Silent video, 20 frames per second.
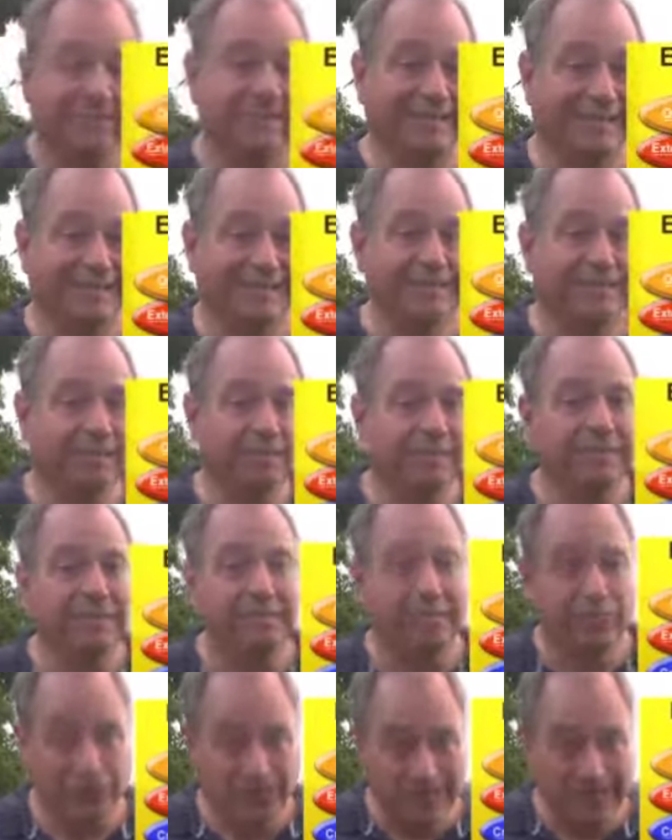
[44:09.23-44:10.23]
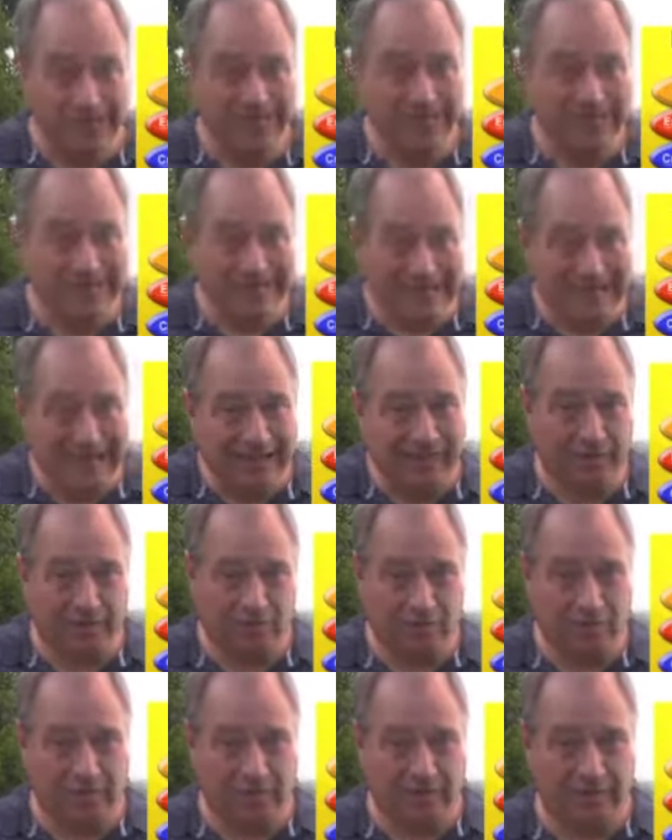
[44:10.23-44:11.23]
into the achievement
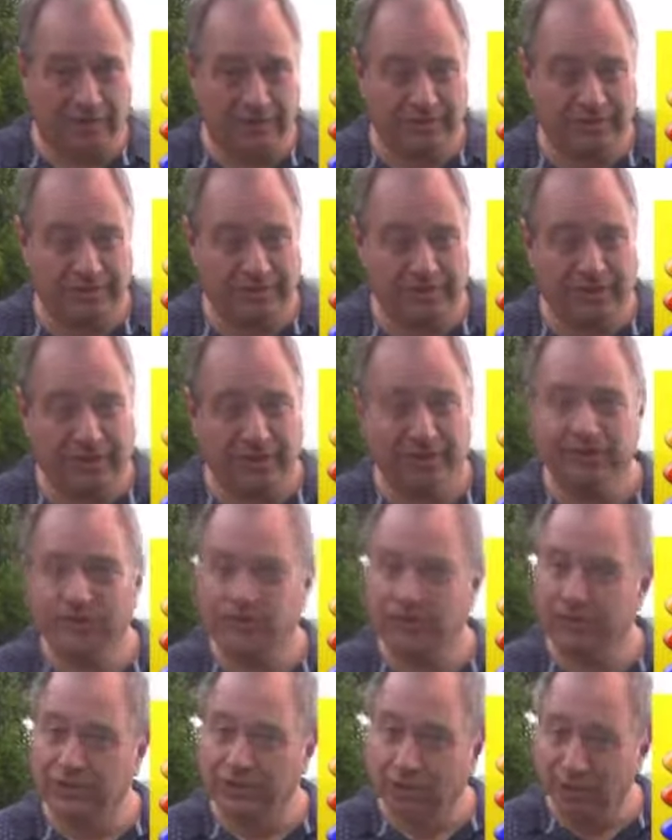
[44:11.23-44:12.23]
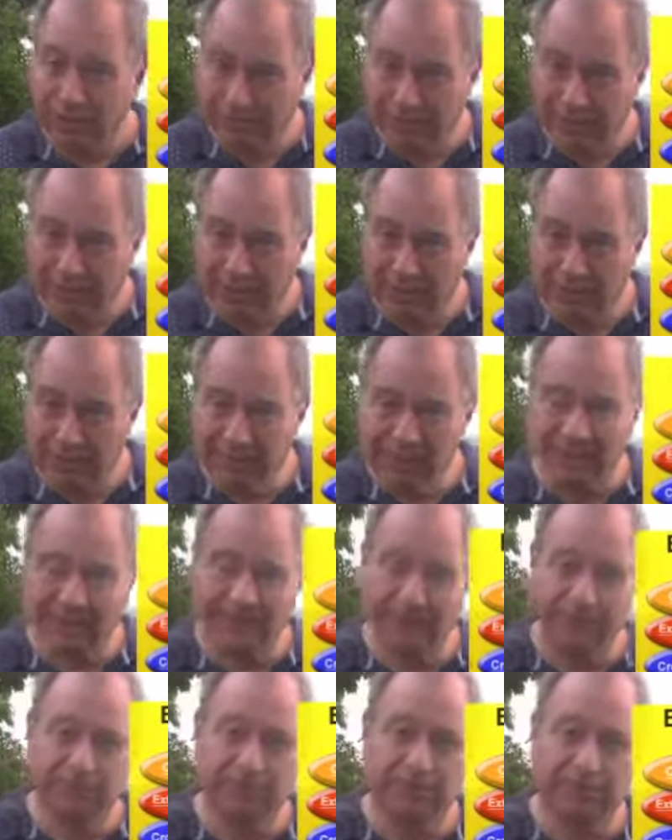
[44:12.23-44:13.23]
network design that we talked about in the
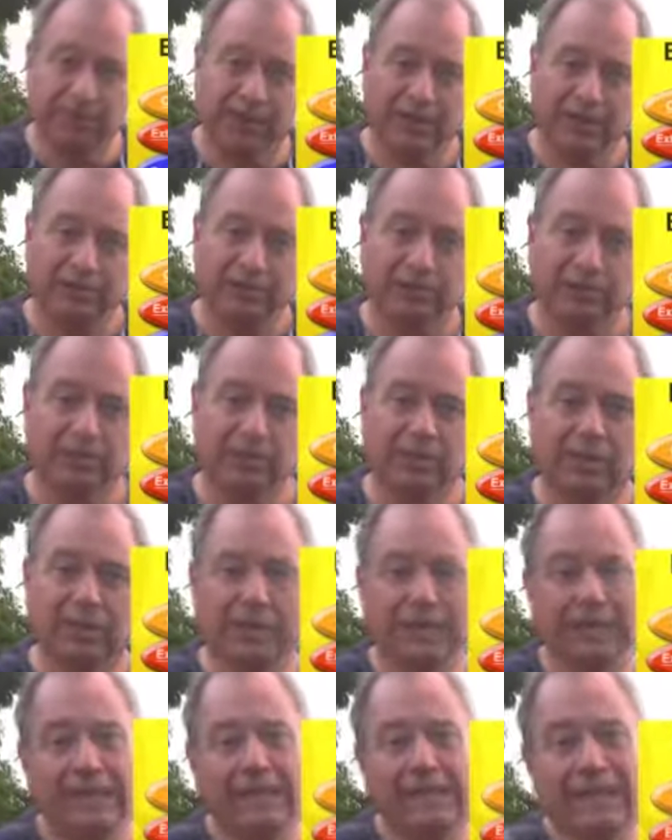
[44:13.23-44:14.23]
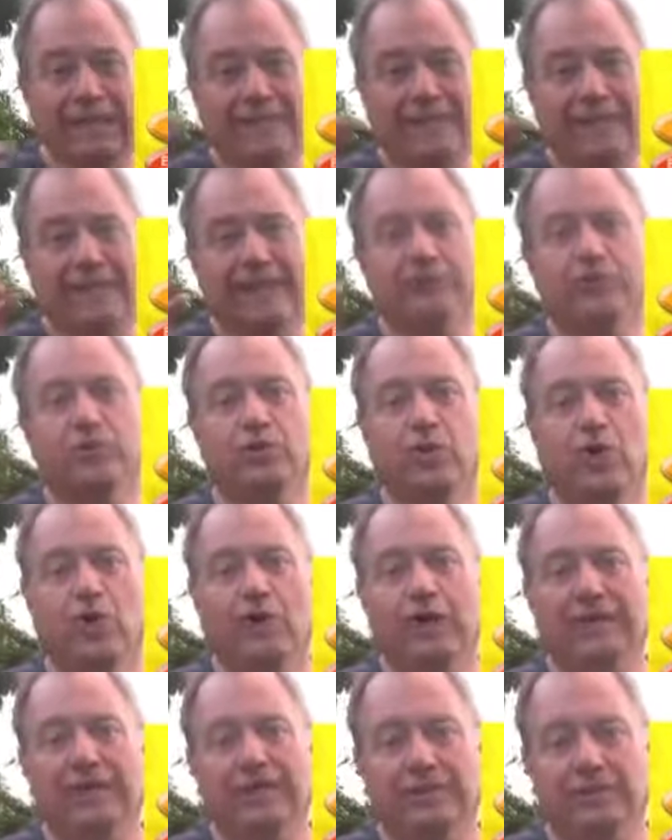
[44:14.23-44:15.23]
first module. If I'm
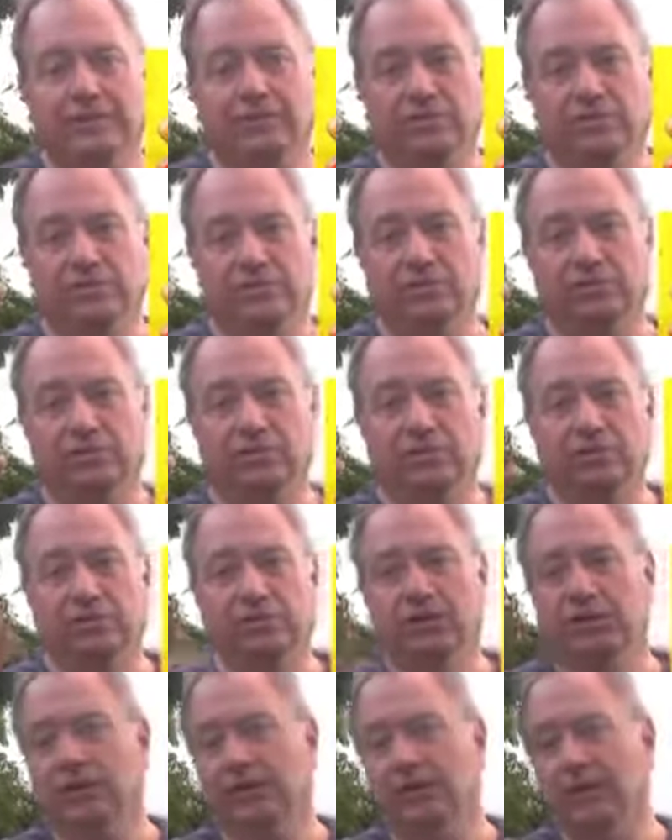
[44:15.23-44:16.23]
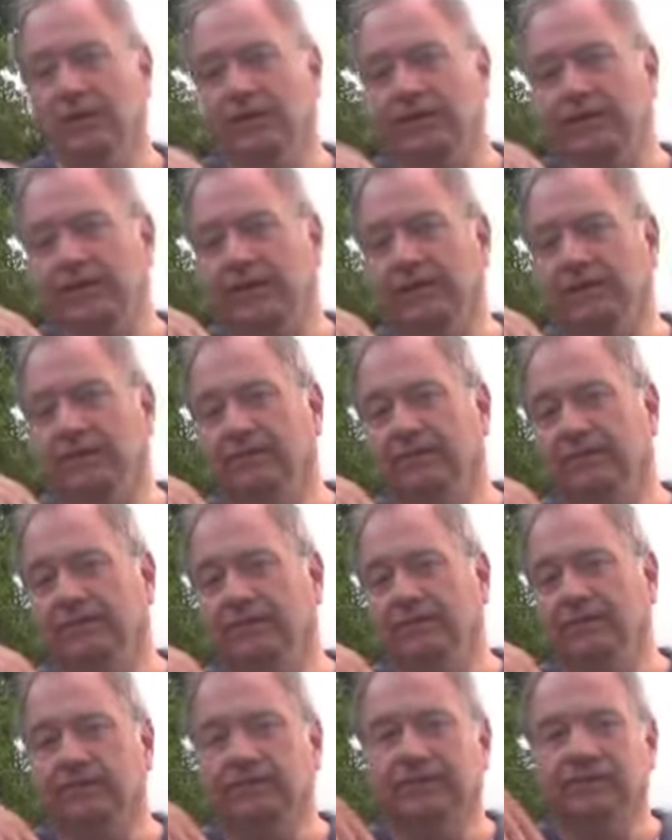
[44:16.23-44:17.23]
talking to the
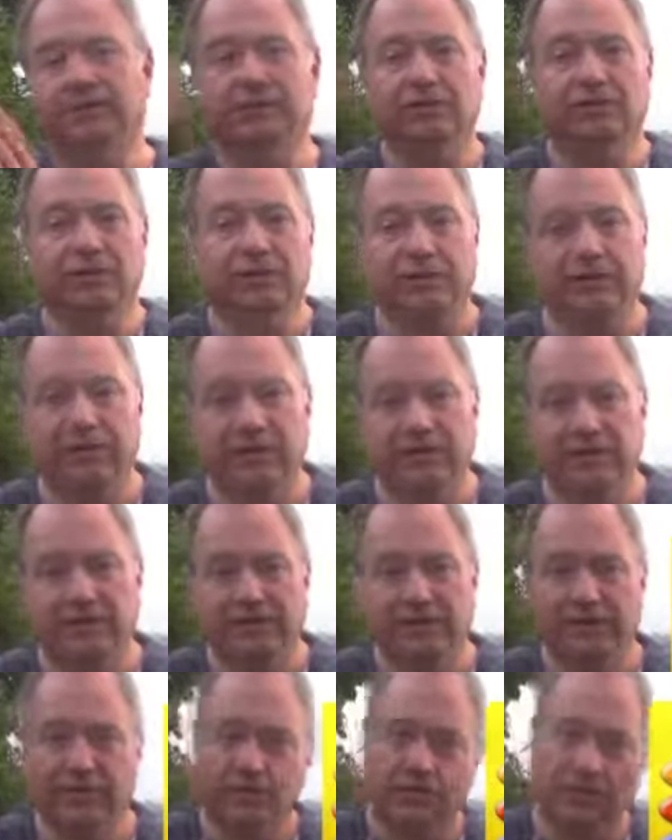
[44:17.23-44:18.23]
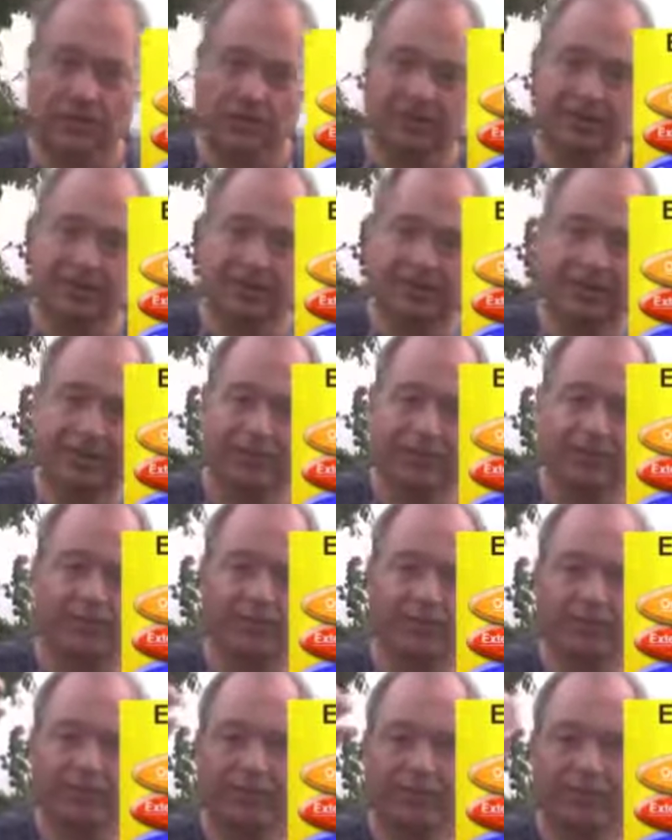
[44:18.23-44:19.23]
senior executive in an
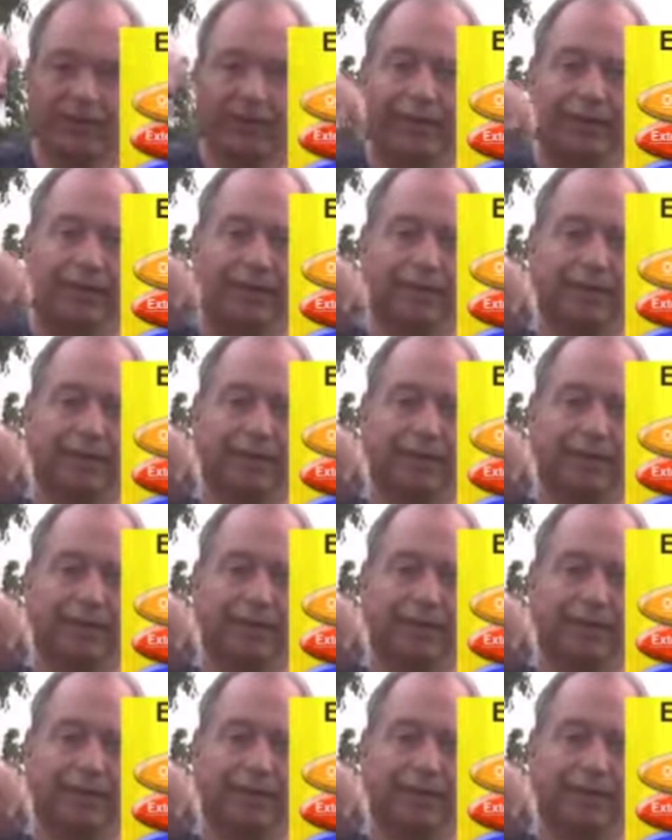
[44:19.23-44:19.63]
organization about